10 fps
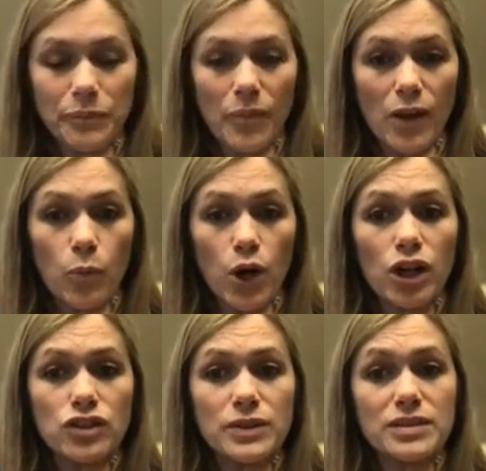work on
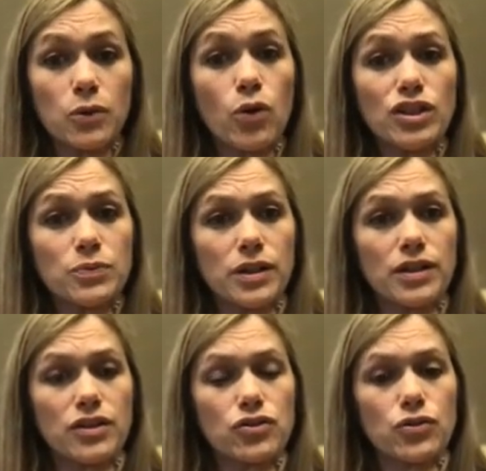doing some coursework in
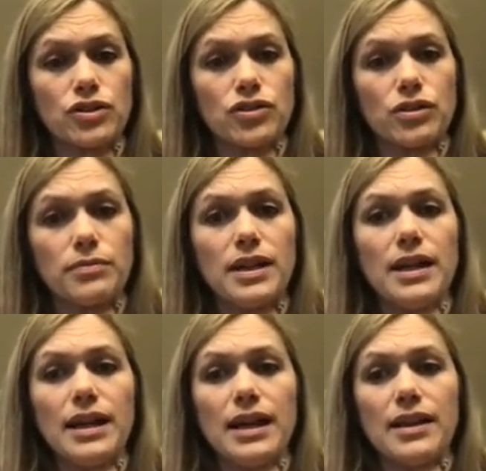the short term.
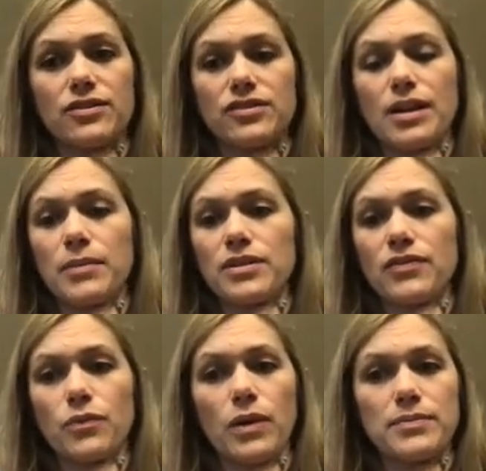And there's a number of
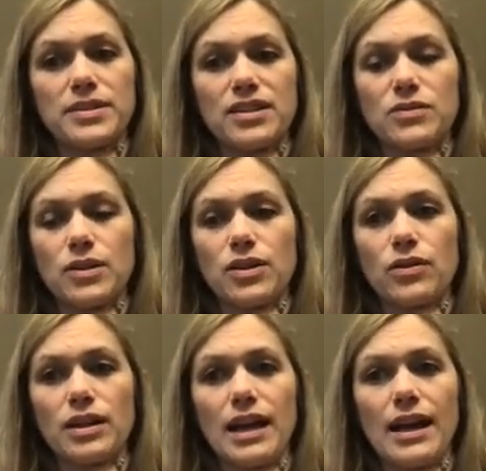different websites where you
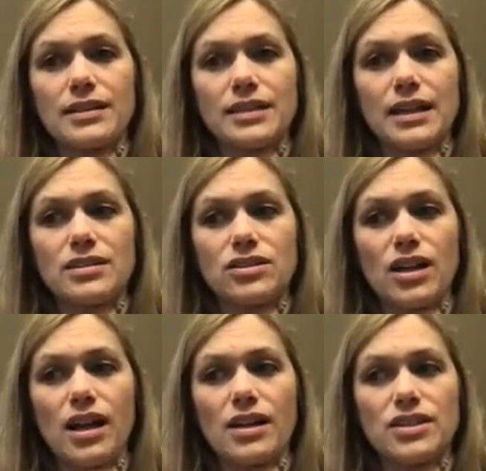can access
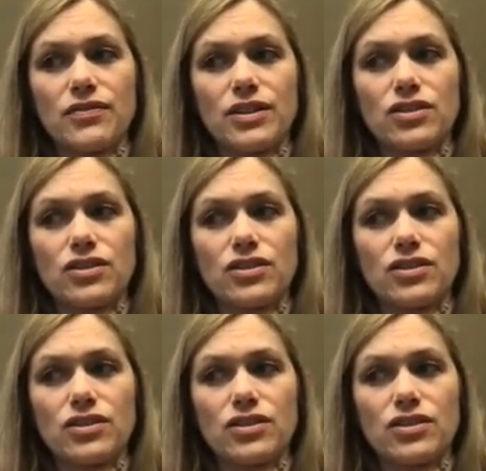different